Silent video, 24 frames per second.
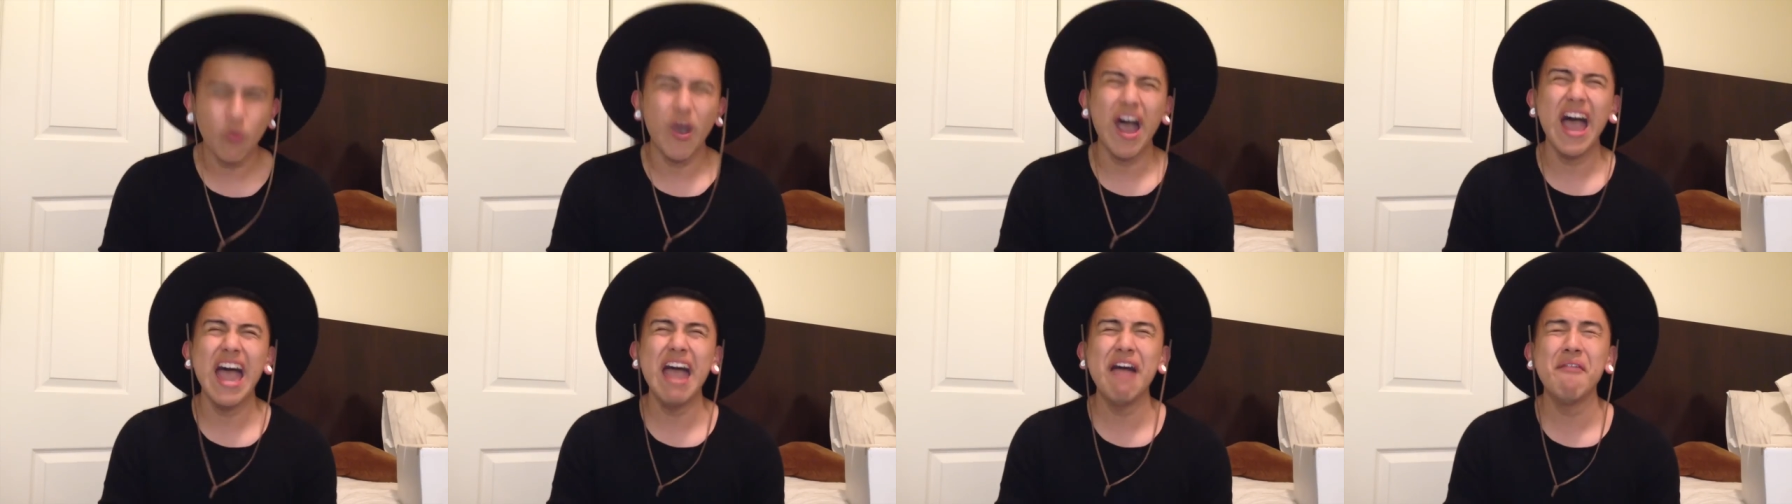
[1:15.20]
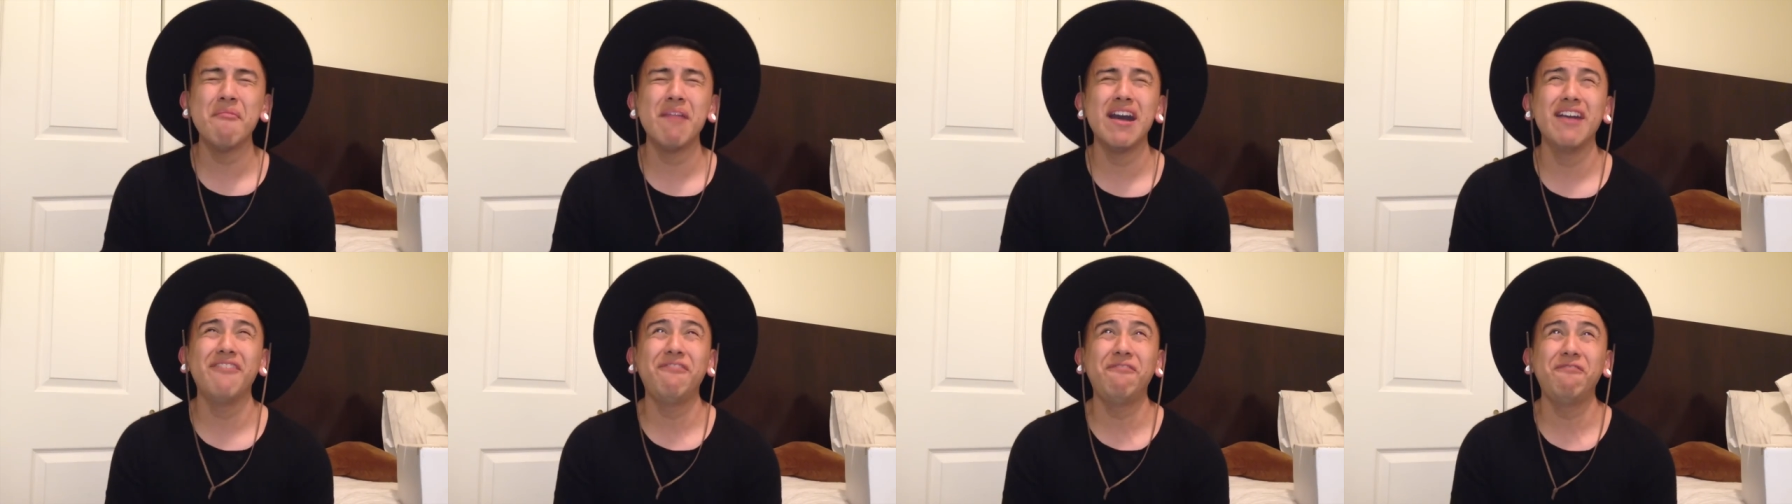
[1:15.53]
Why
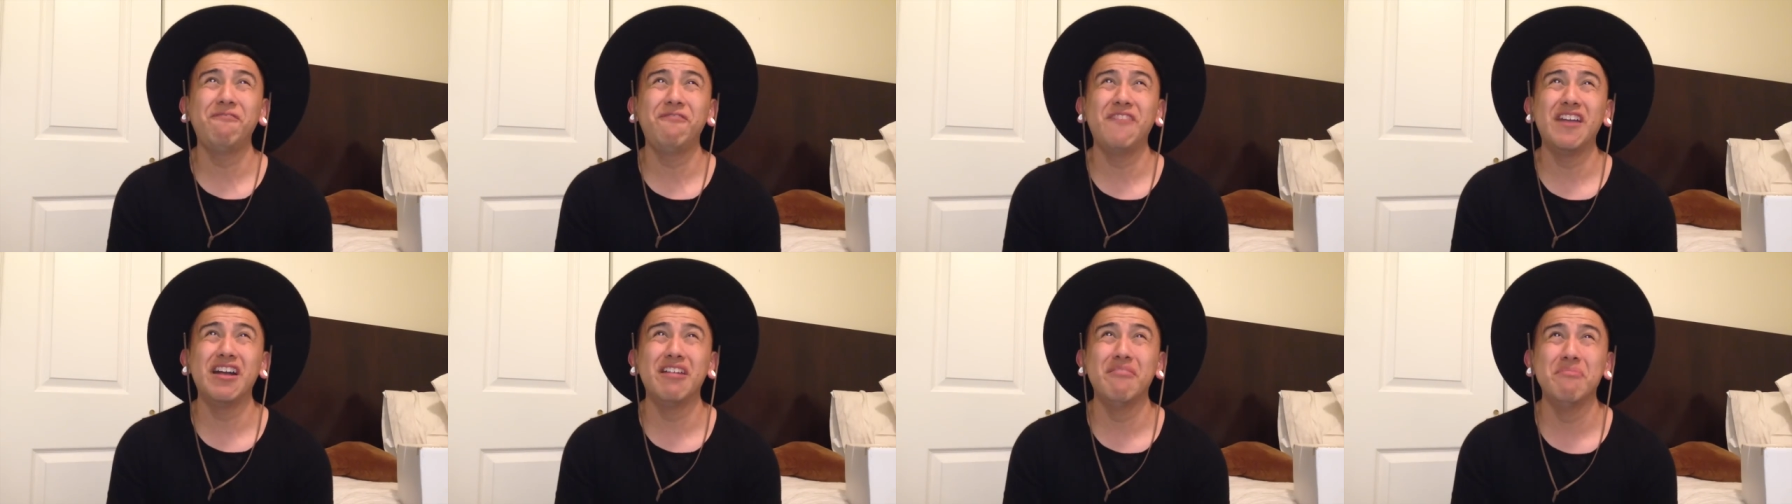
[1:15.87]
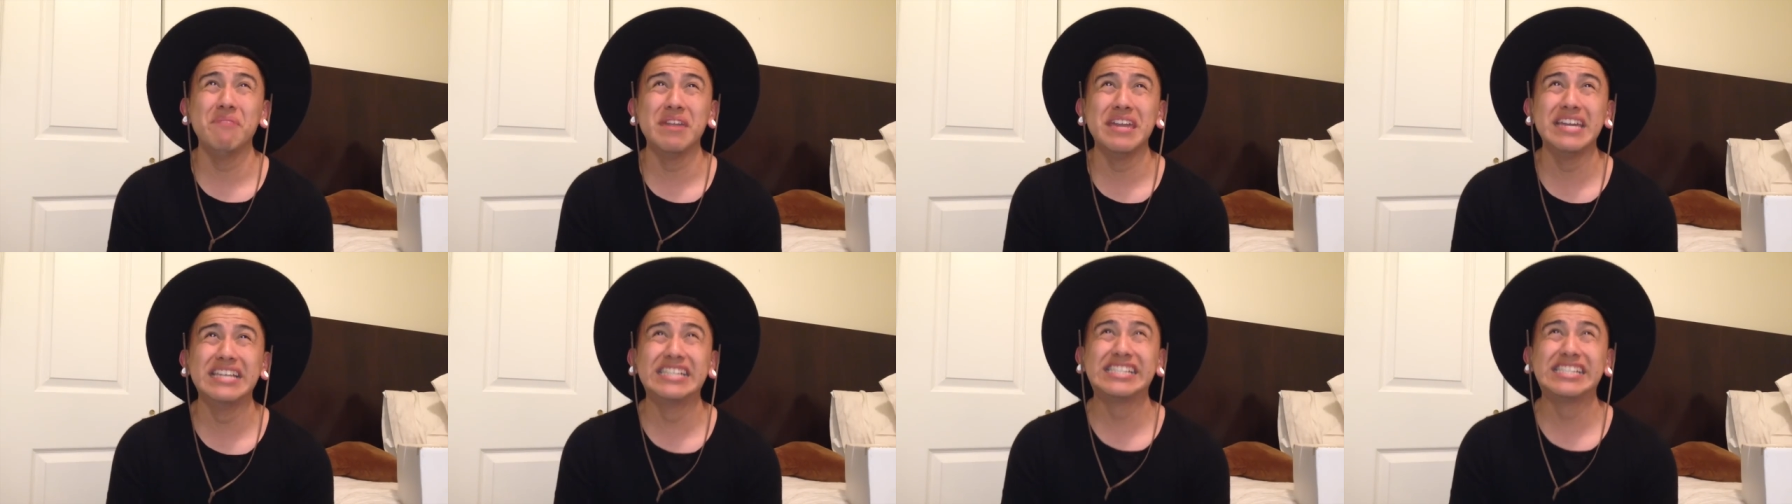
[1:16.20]
am I
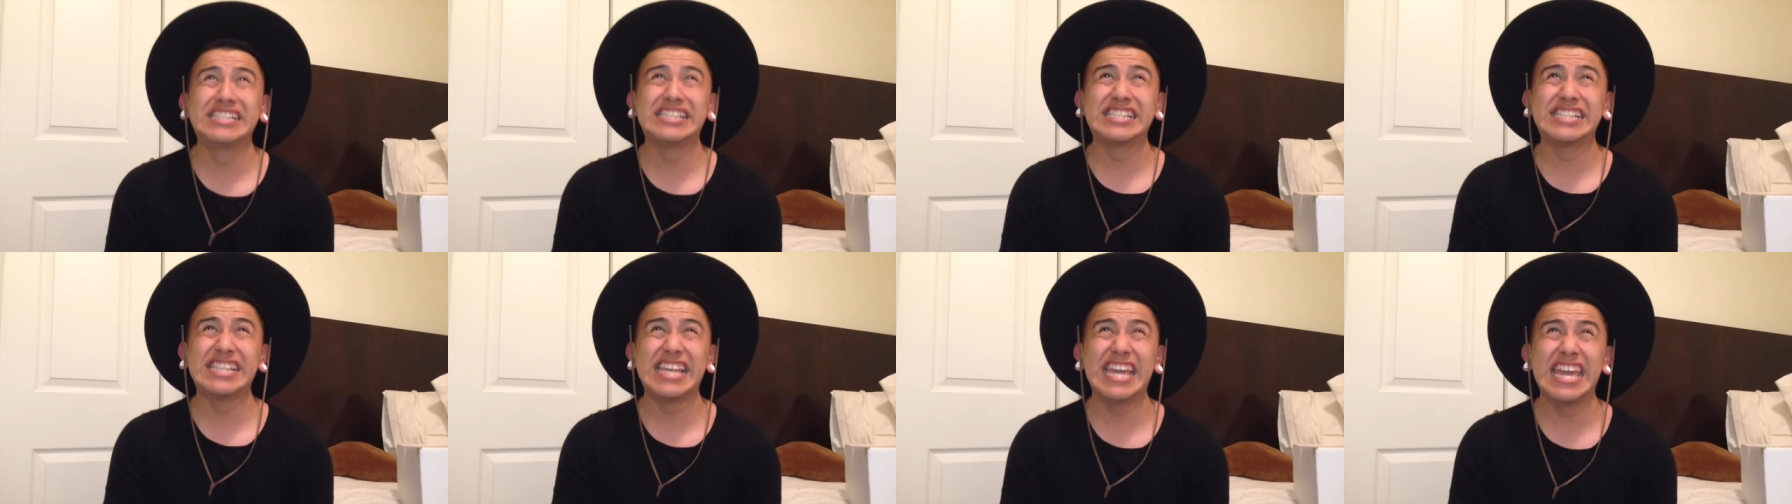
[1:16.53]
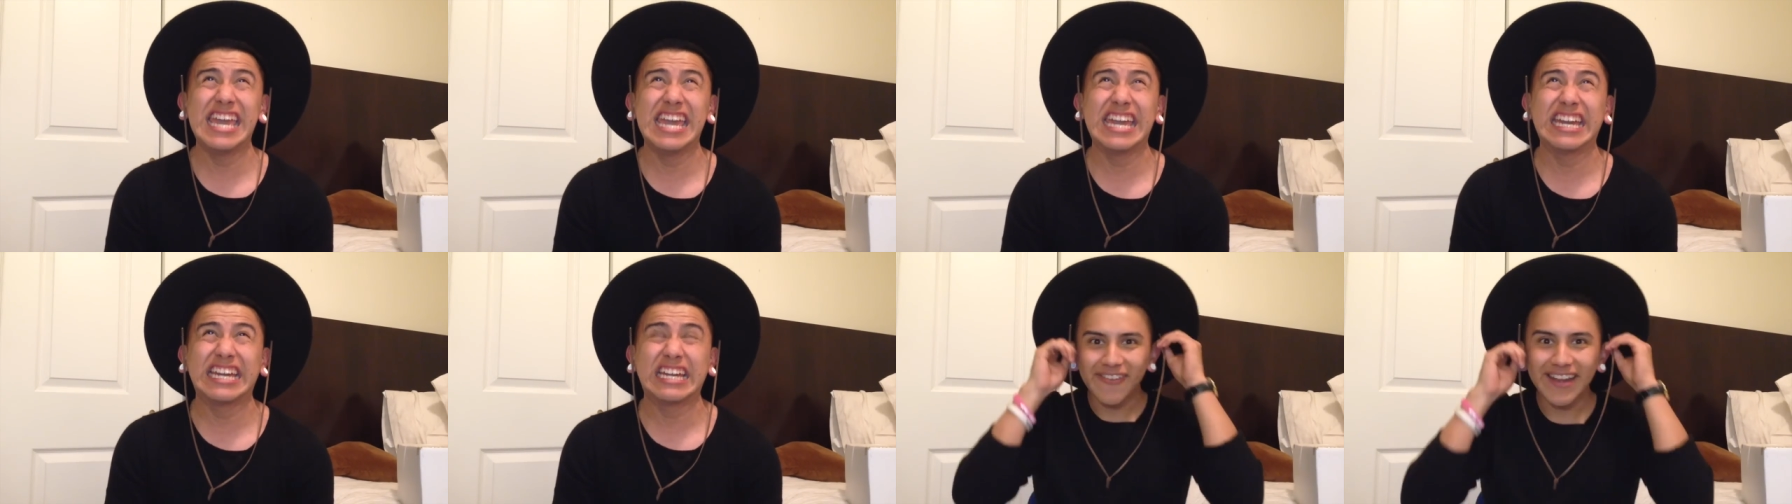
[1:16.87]
filming
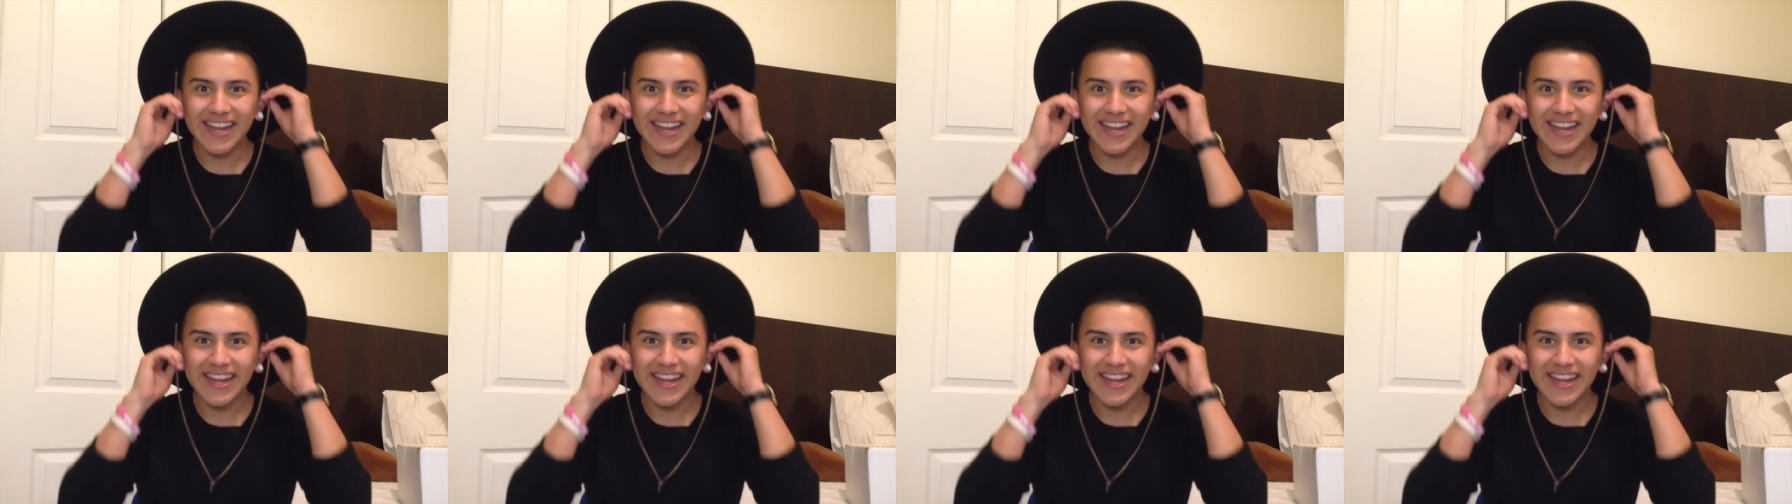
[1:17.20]
sick?